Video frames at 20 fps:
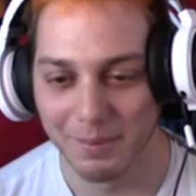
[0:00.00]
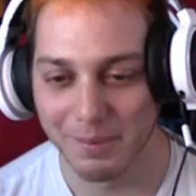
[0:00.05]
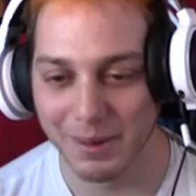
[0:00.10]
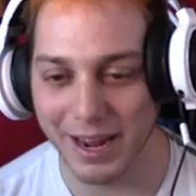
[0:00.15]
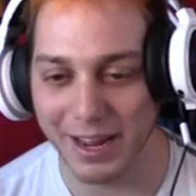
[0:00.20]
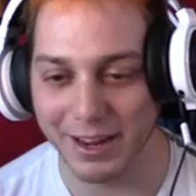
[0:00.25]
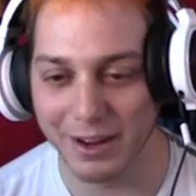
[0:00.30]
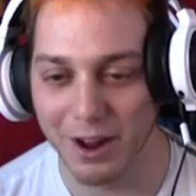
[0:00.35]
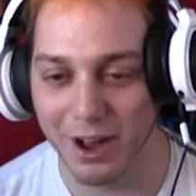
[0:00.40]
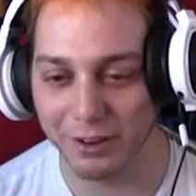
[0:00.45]

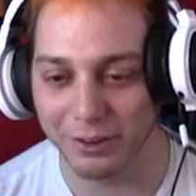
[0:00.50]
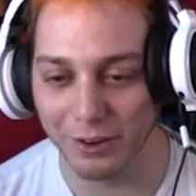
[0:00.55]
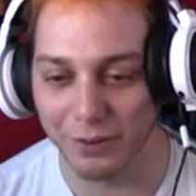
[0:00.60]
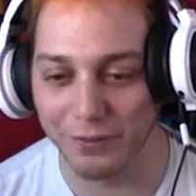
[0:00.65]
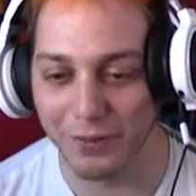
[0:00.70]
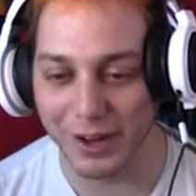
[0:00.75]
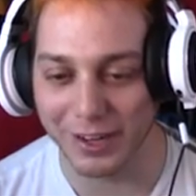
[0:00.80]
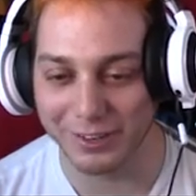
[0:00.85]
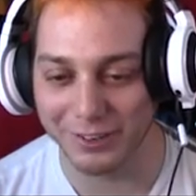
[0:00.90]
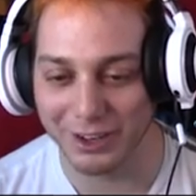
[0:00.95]
But I can also
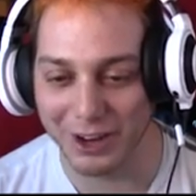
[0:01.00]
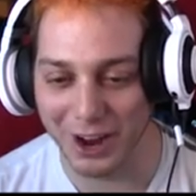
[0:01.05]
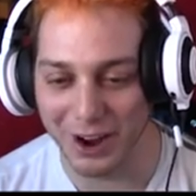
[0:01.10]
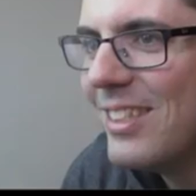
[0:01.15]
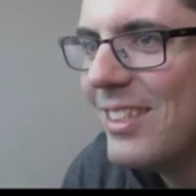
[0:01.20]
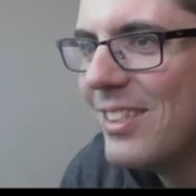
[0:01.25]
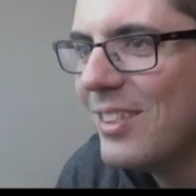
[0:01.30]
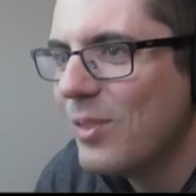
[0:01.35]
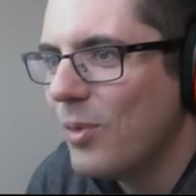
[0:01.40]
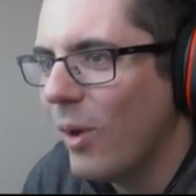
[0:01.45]
f***
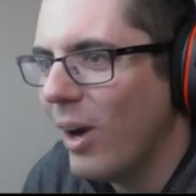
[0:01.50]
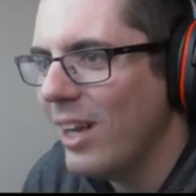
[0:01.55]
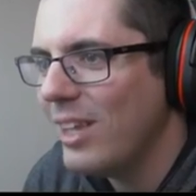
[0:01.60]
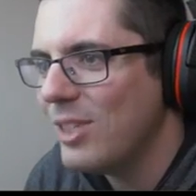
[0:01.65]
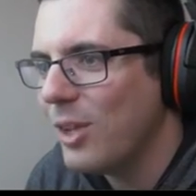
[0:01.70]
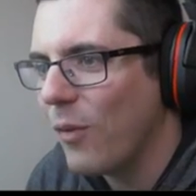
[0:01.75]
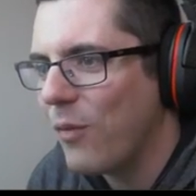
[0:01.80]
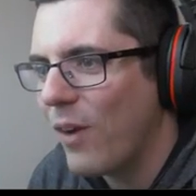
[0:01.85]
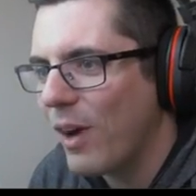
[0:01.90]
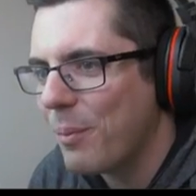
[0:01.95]
Joven. What?
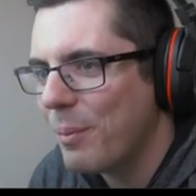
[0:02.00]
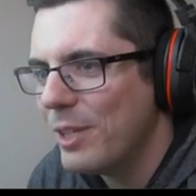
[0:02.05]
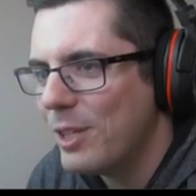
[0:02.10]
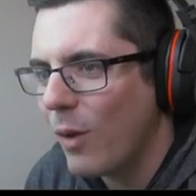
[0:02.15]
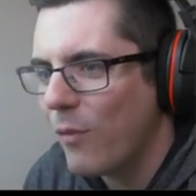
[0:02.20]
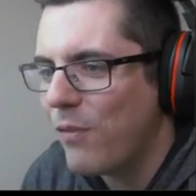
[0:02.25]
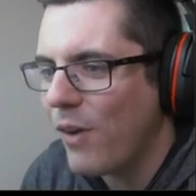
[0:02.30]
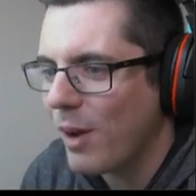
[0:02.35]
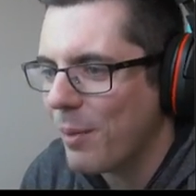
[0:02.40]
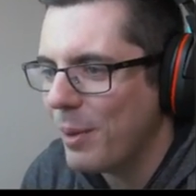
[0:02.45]
Don't f*** me,
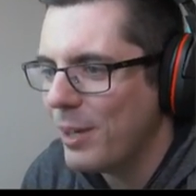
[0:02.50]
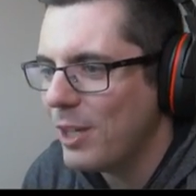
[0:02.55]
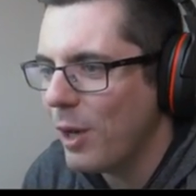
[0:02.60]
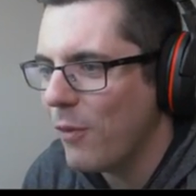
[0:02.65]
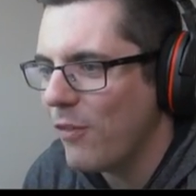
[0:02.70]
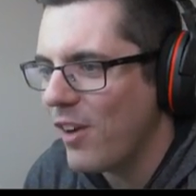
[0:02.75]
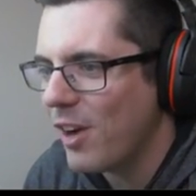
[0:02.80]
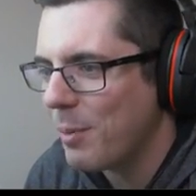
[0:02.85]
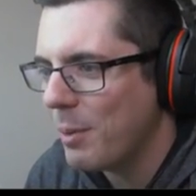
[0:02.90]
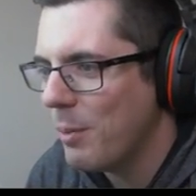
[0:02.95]
don't f*** oh. me,
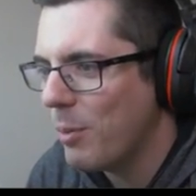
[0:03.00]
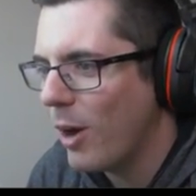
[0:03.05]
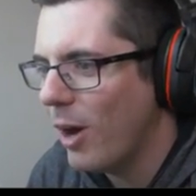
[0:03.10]
don't f*** me,